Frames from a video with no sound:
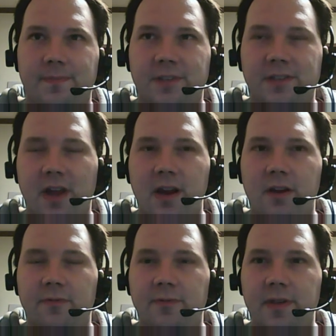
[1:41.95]
sign
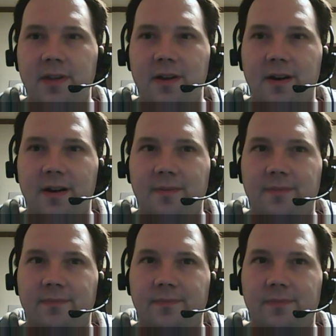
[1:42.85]
of the uh,
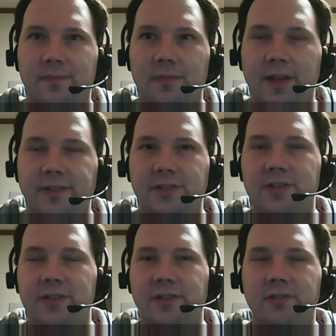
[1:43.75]
less
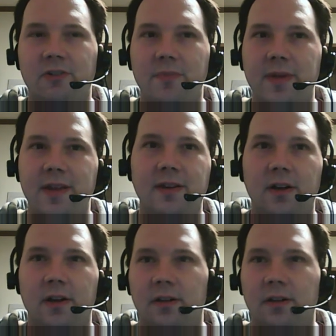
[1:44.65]
than disturbing